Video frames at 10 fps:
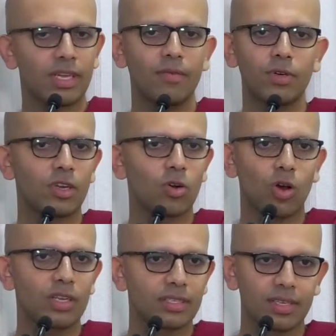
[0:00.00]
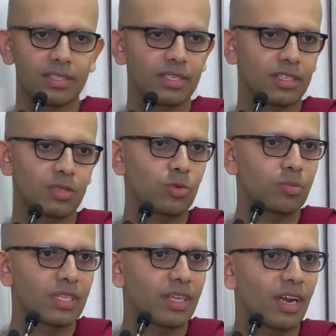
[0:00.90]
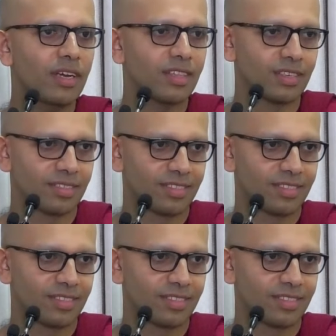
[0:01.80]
there were no qualities, then chittas wouldn't be there either.